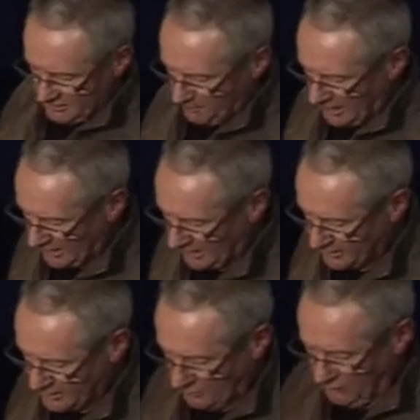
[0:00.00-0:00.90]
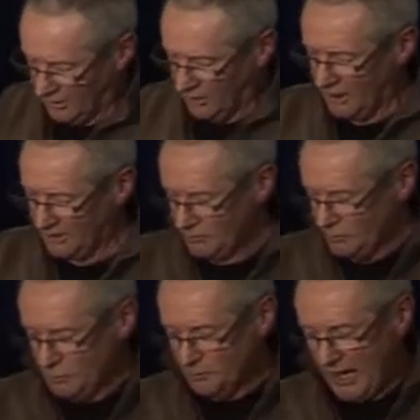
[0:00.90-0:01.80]
the palette, so I don't
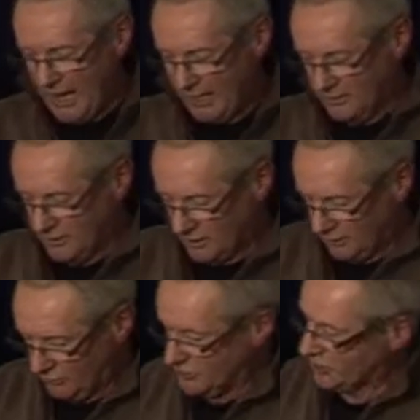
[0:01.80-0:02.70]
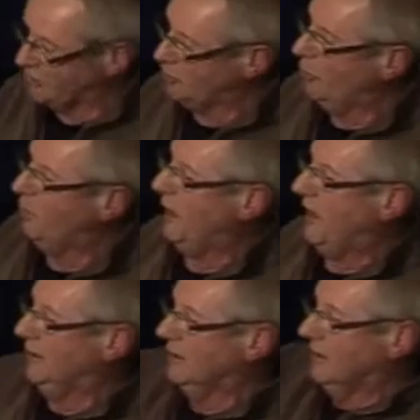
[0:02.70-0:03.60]
use pans, I use tube
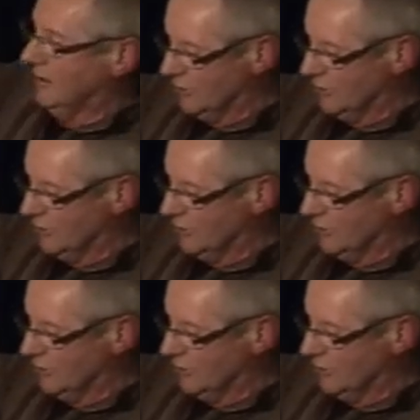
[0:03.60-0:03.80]
paint,